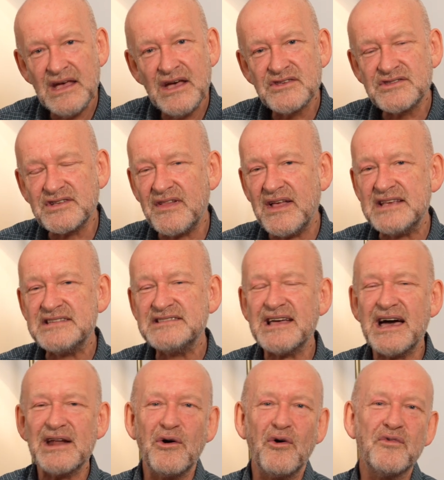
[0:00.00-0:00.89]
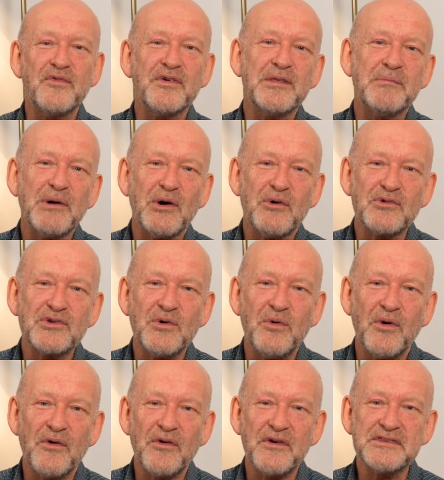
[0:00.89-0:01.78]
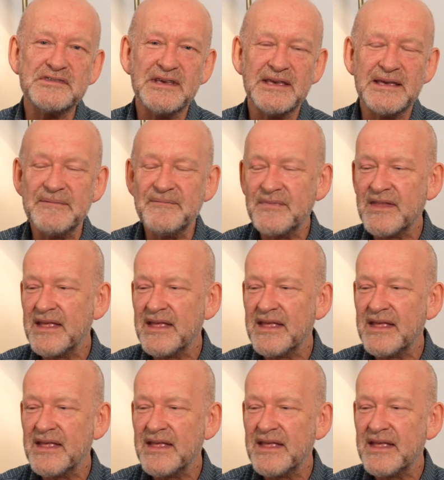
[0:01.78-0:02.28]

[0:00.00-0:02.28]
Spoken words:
So let's start off with the build quality.